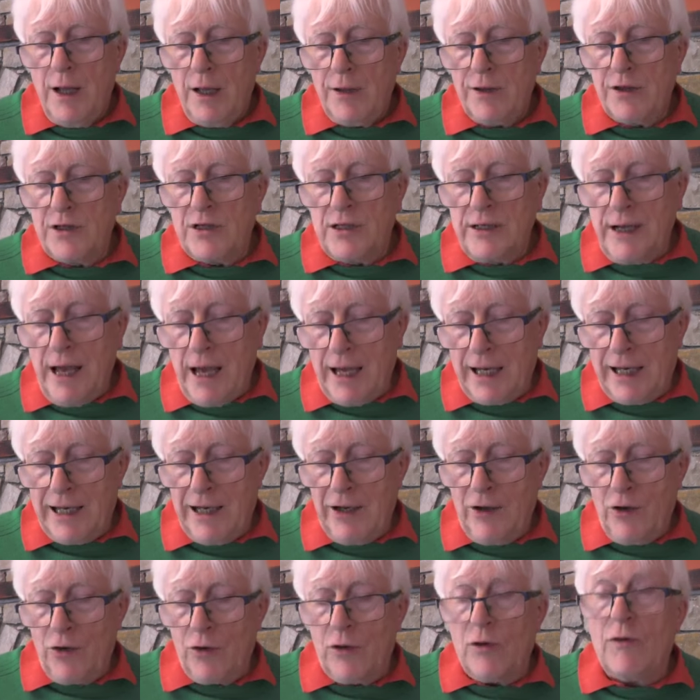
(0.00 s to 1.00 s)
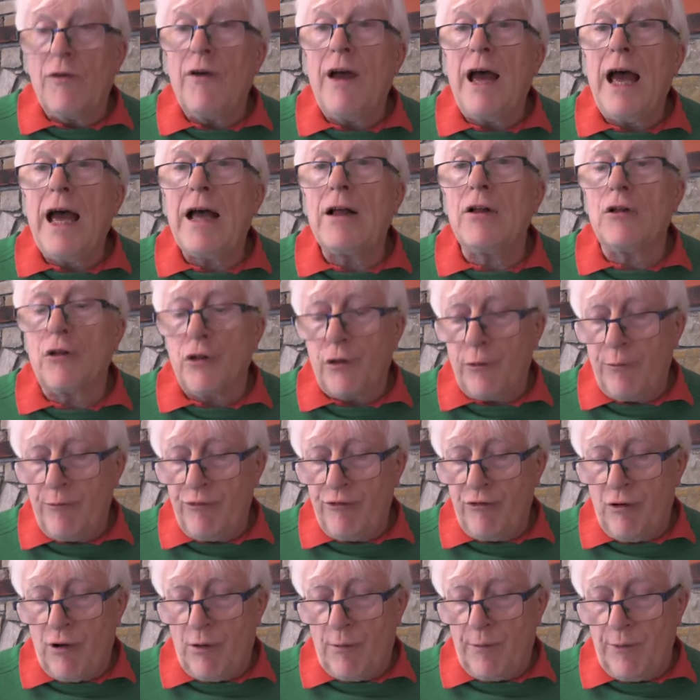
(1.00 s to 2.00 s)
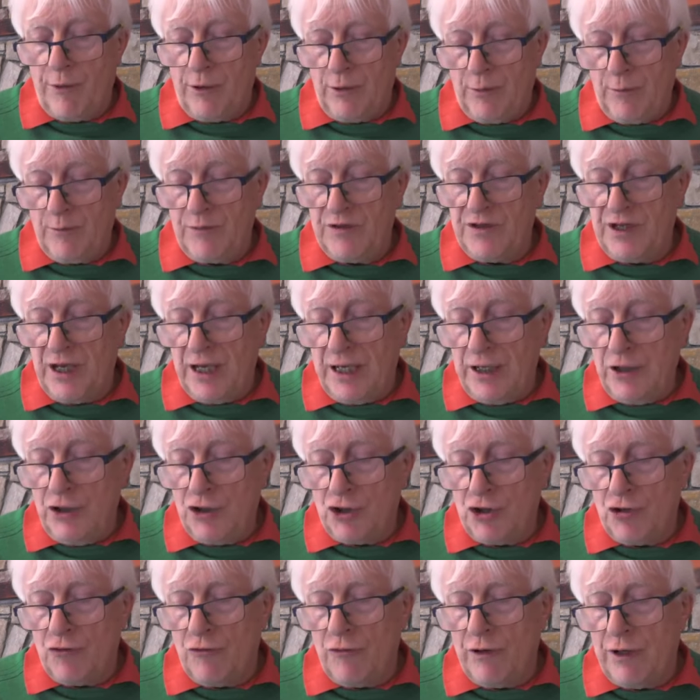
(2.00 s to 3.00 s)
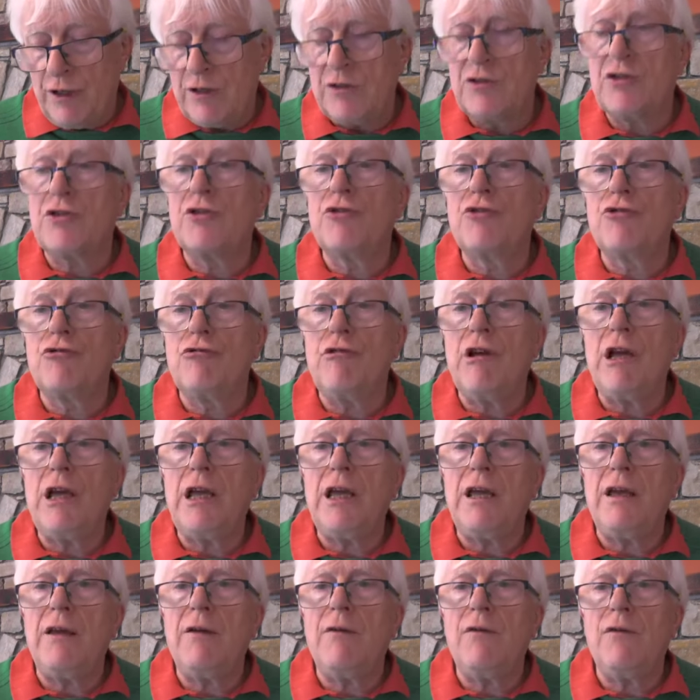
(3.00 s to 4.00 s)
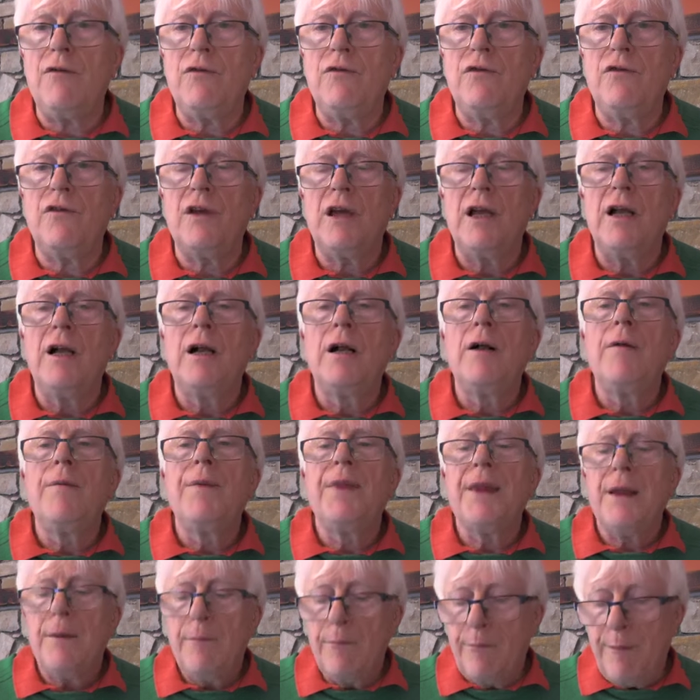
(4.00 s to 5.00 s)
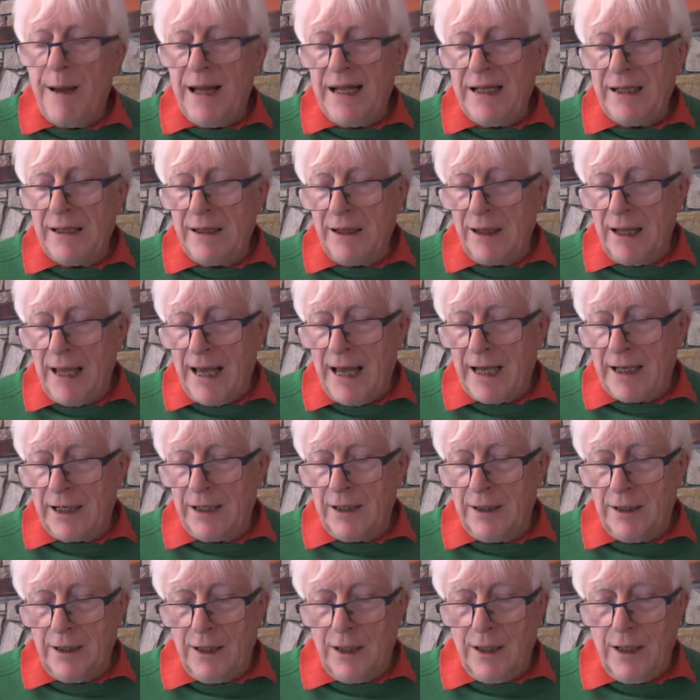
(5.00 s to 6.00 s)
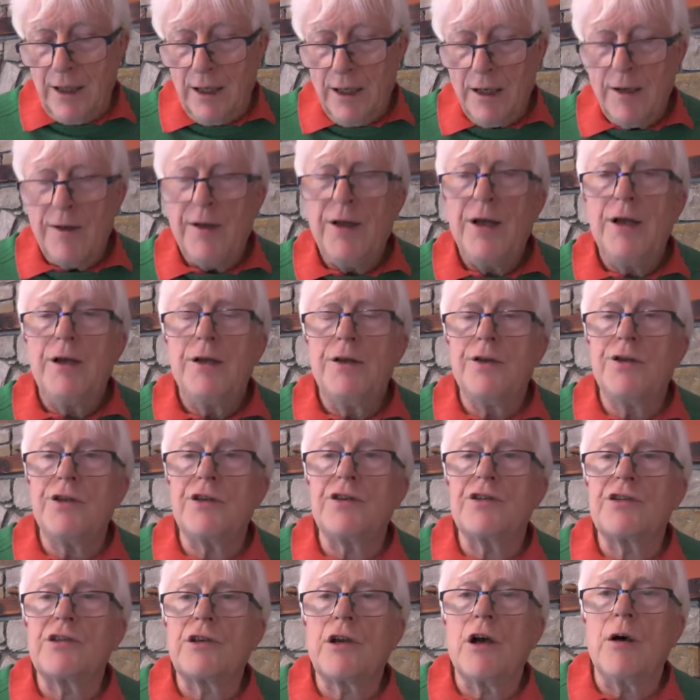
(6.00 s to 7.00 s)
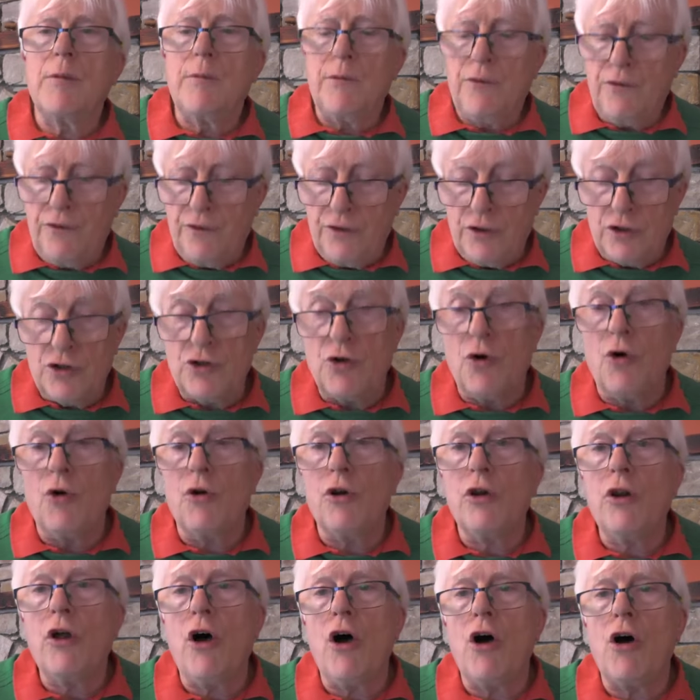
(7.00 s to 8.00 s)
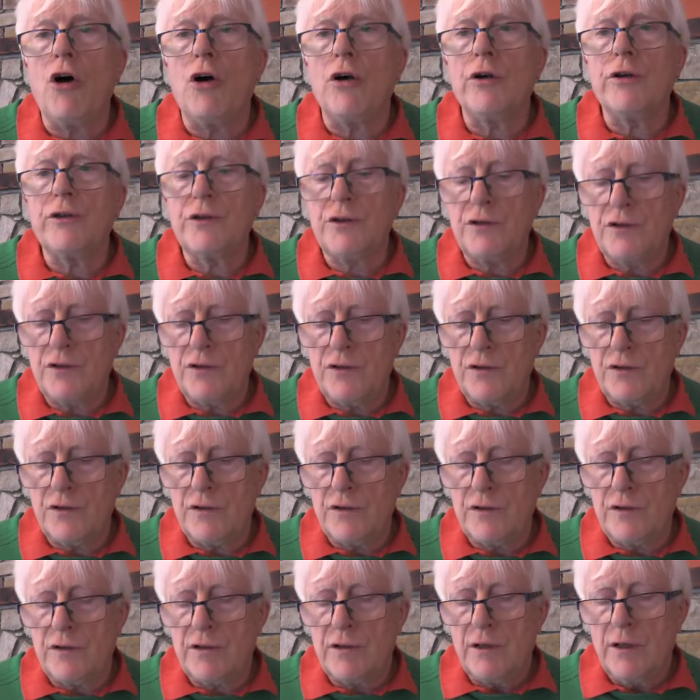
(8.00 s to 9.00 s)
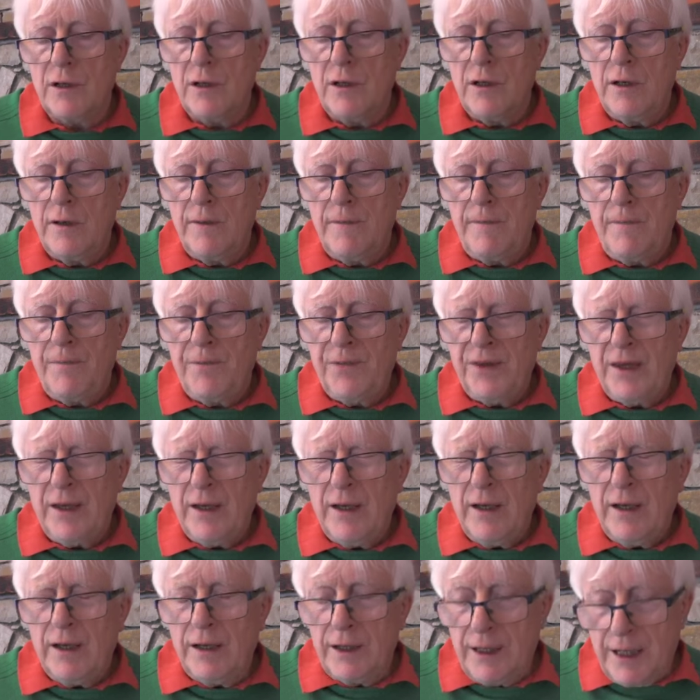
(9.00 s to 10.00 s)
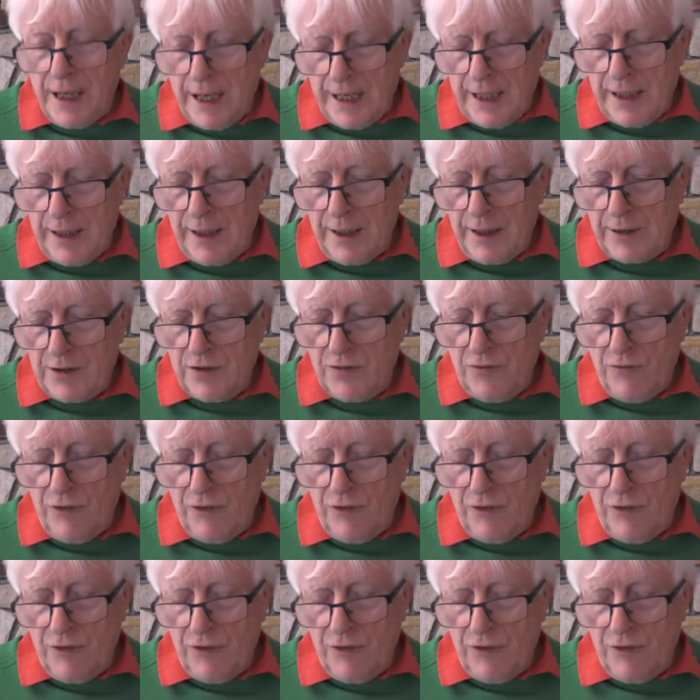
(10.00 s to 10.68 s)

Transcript: there's a likelihood of health problems, injuries, grief, mental agony, discomfort or loss. Again, get a